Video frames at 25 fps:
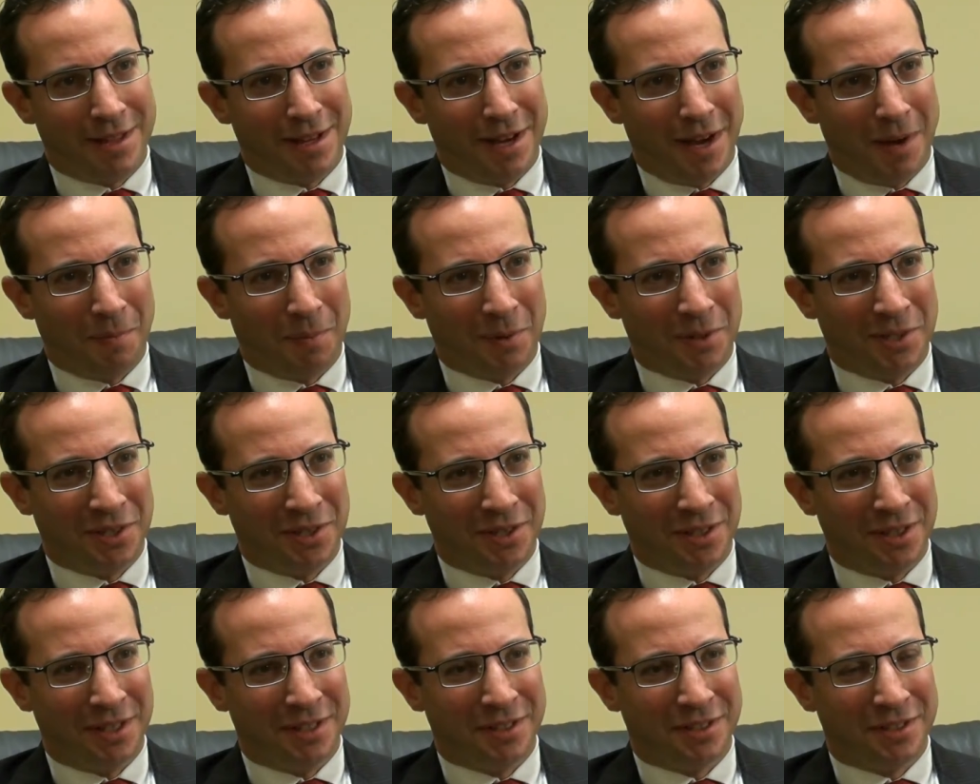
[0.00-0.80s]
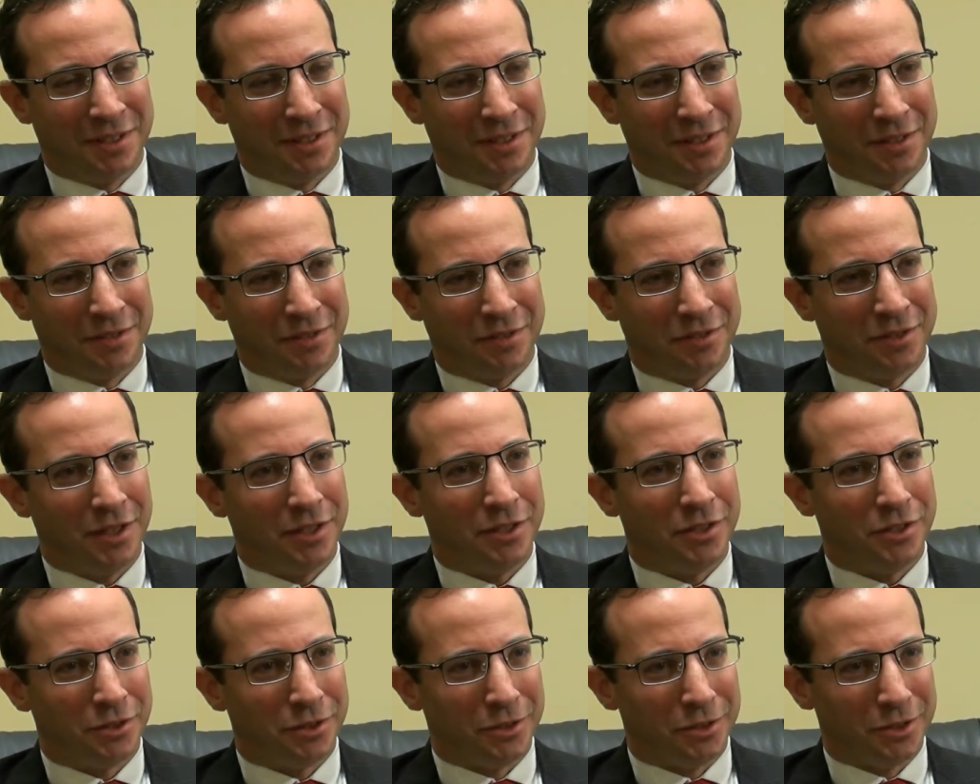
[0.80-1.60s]
the opportunity to see
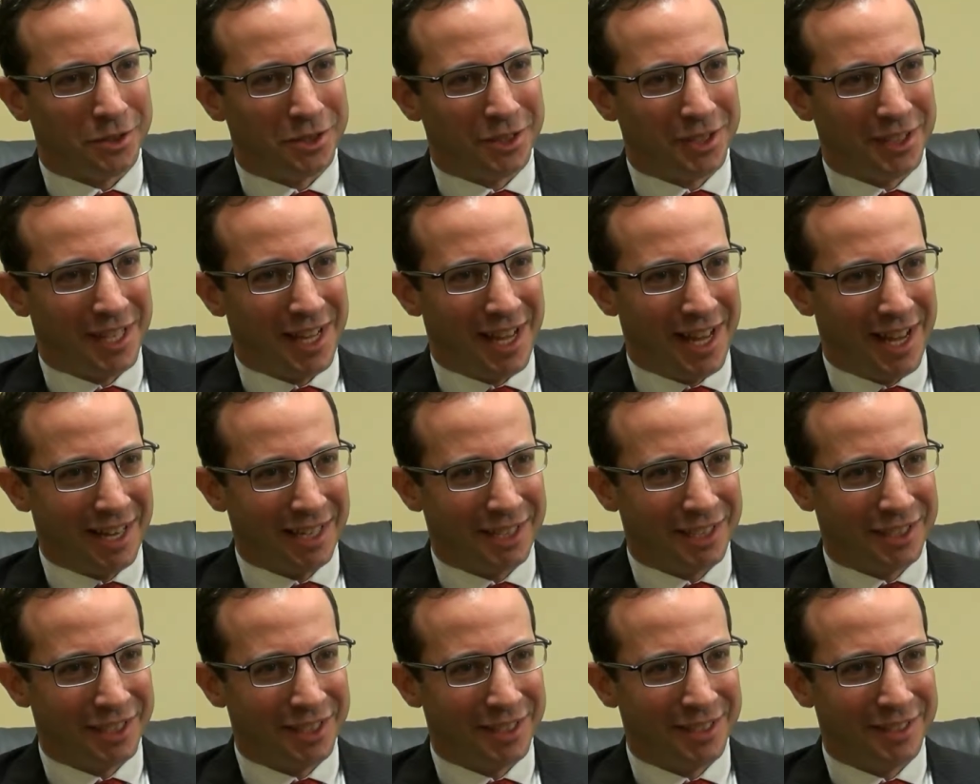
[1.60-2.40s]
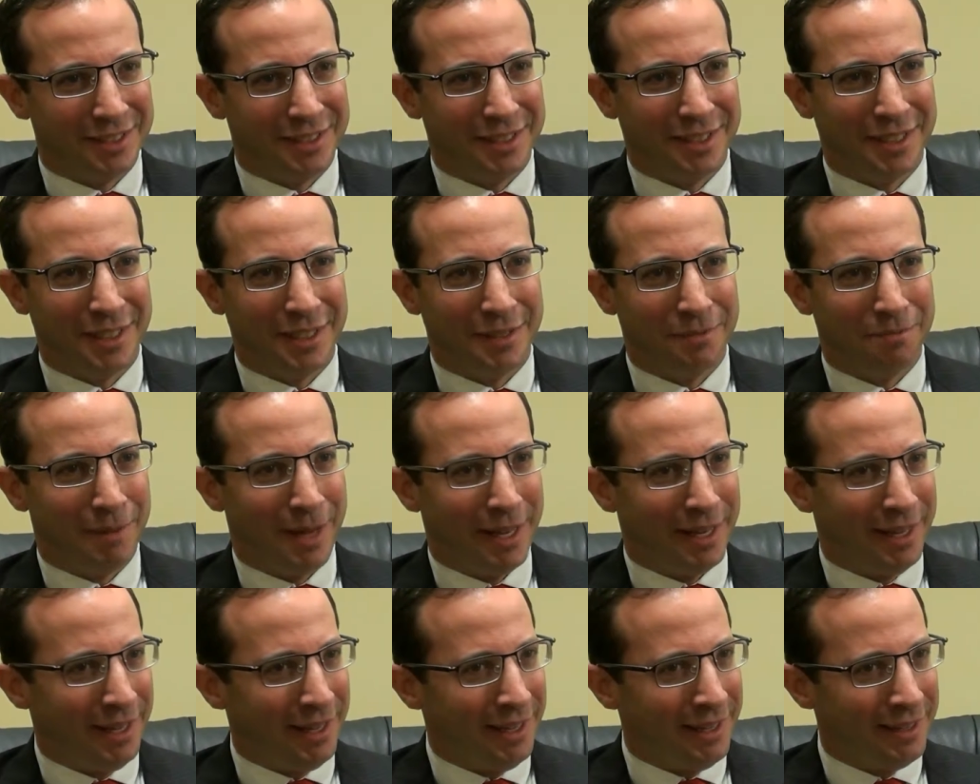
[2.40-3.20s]
Jules in action in
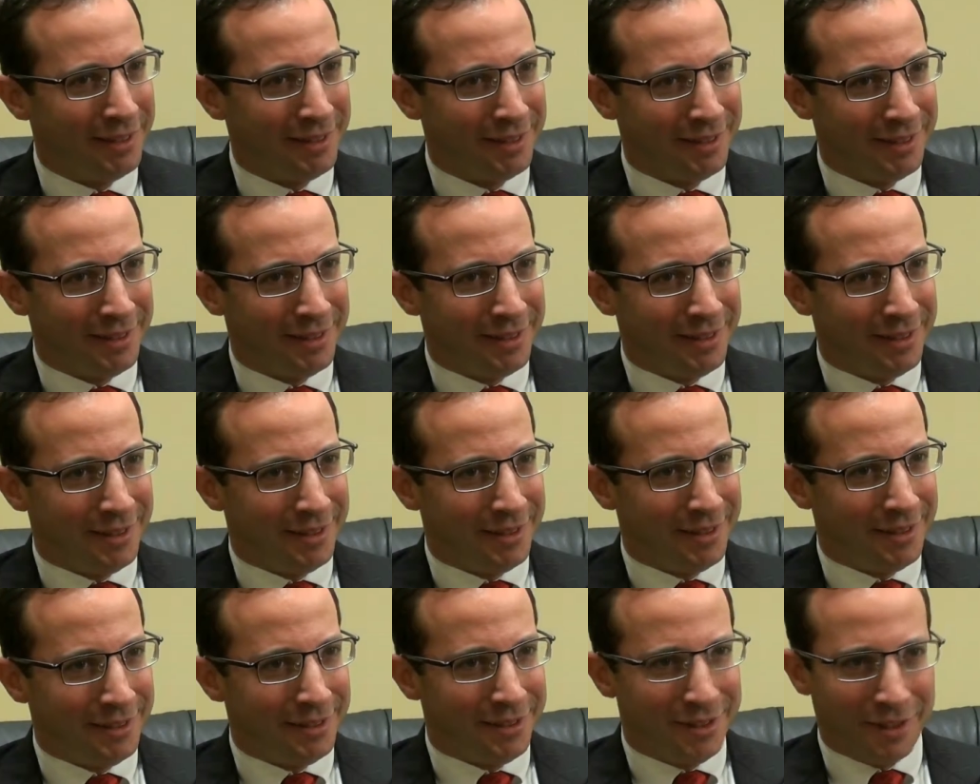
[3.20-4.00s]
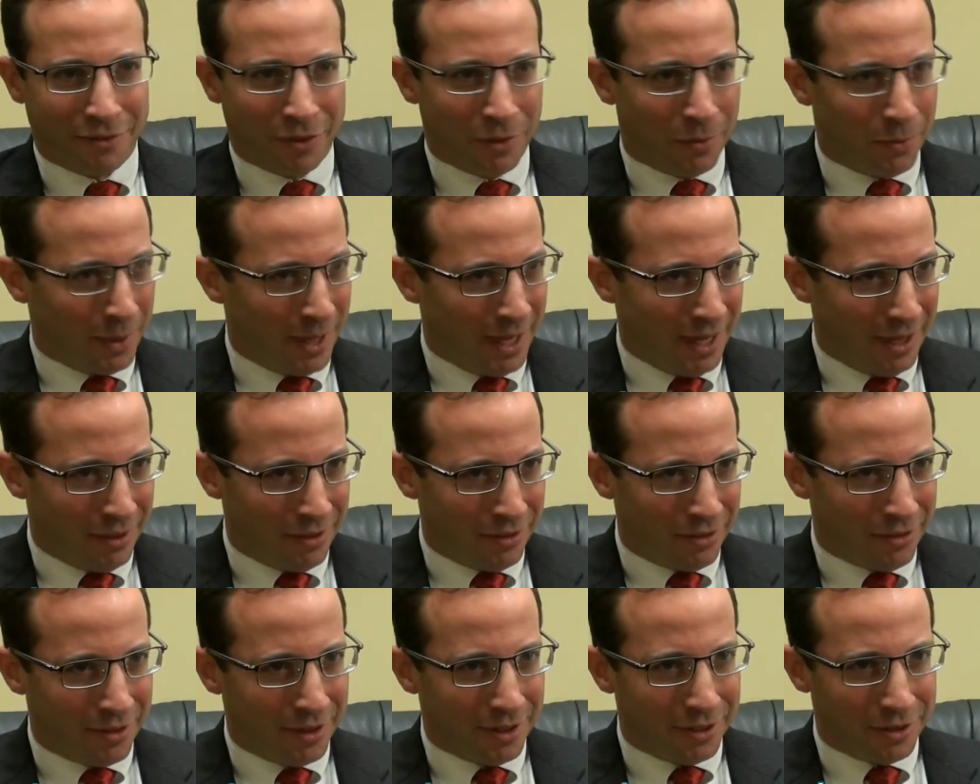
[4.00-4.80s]
many different
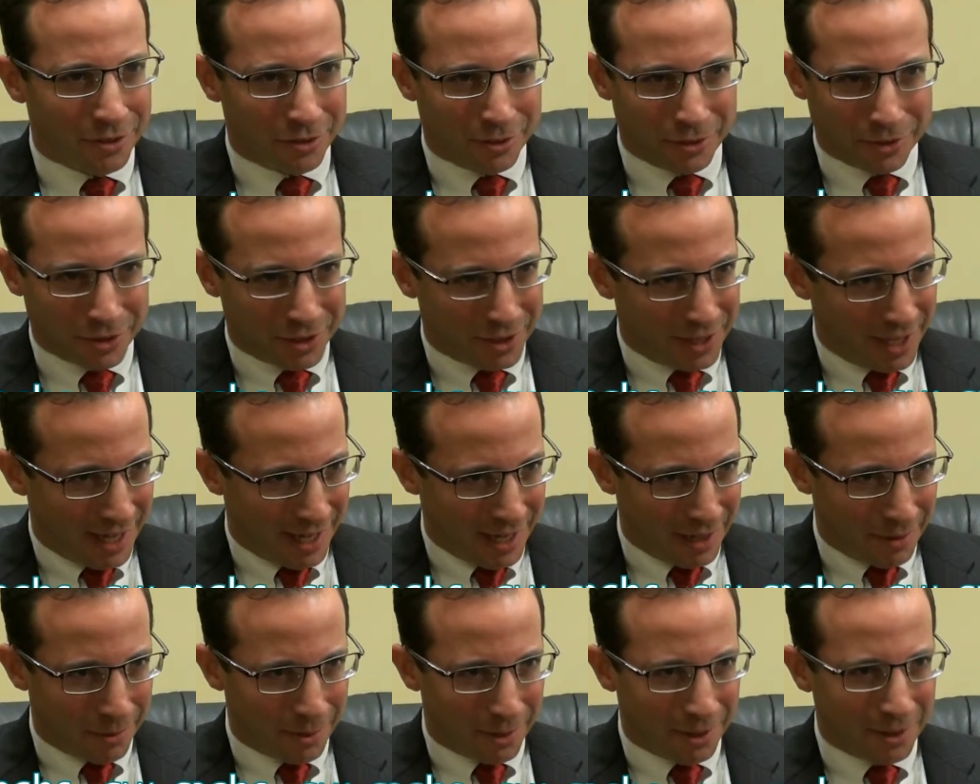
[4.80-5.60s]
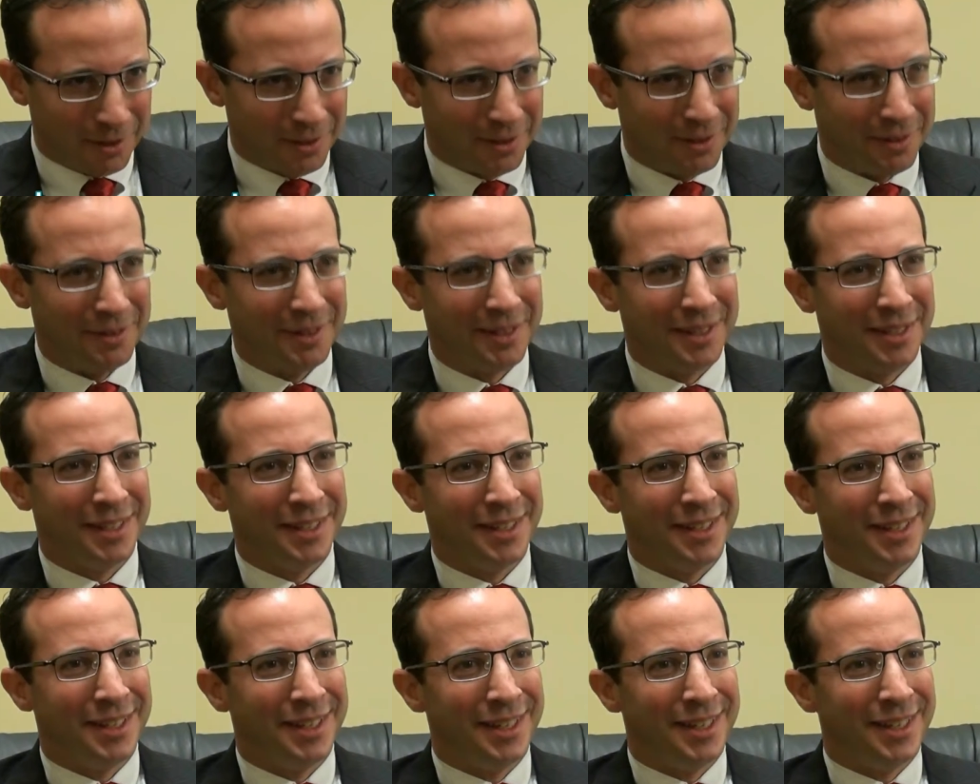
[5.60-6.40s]
ways. Jules and I were in
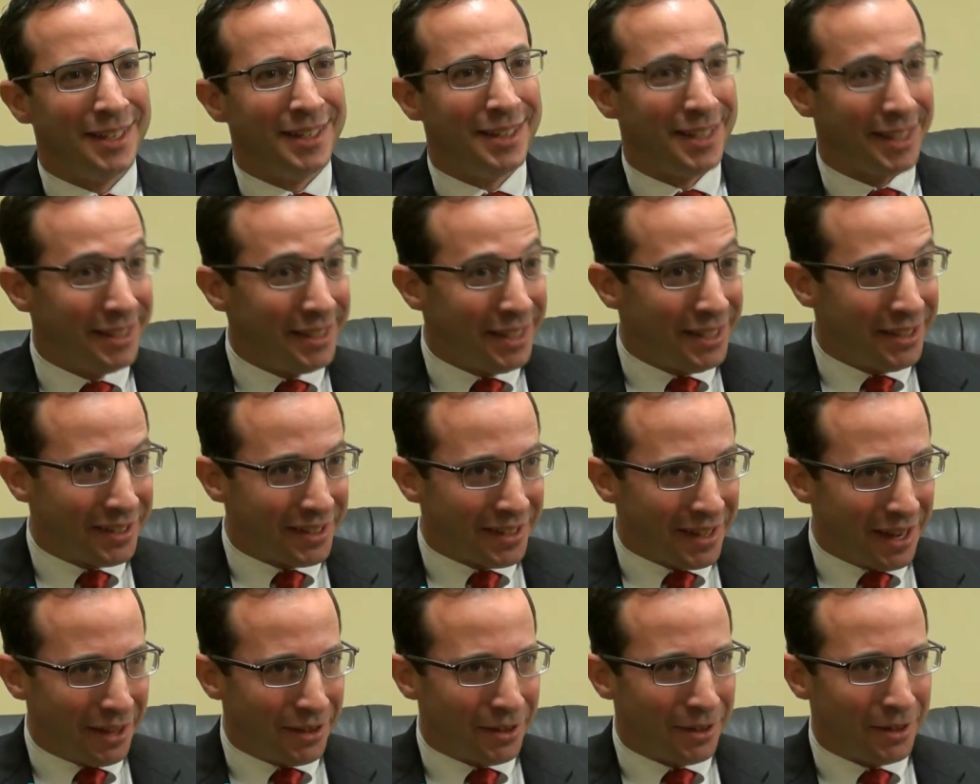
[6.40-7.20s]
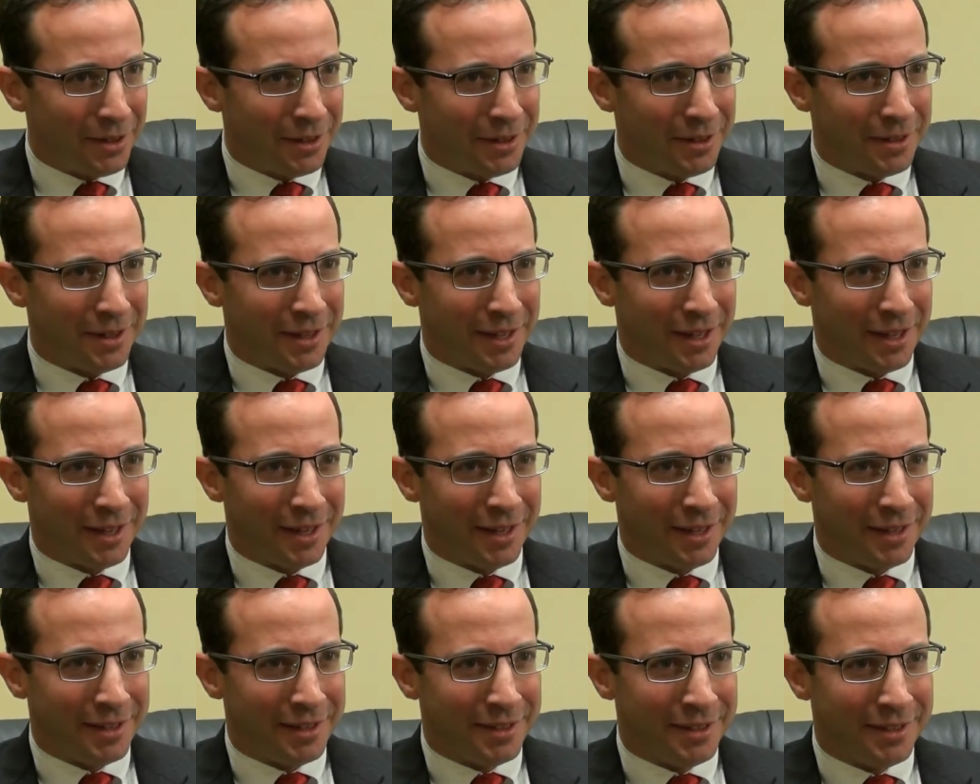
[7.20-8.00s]
Lilly together,
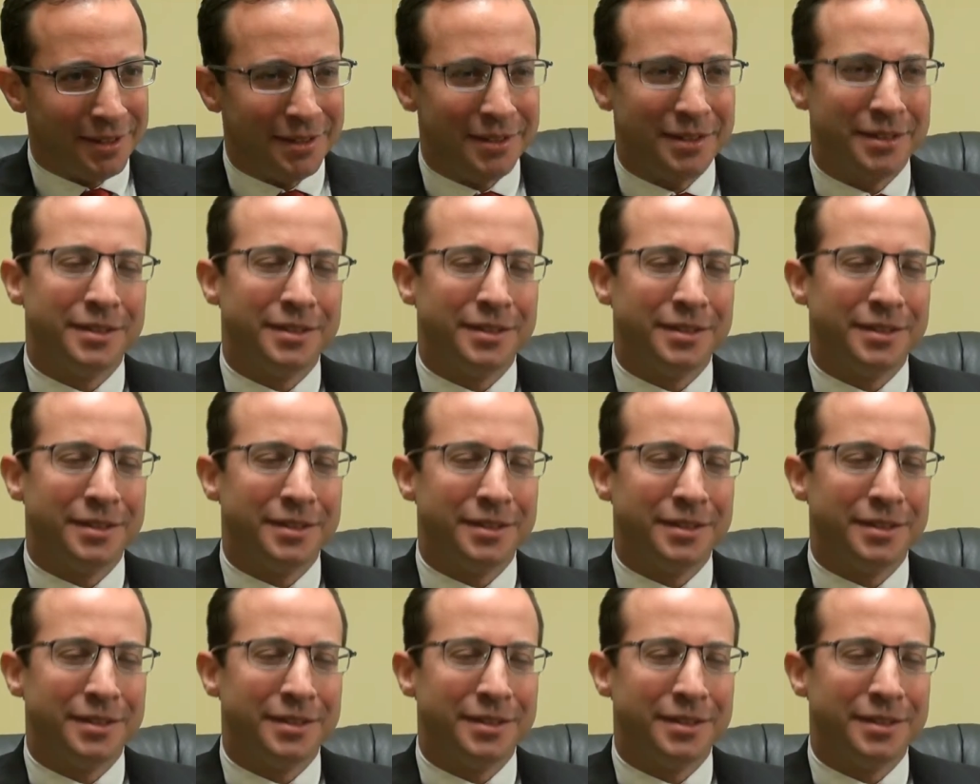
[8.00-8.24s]
and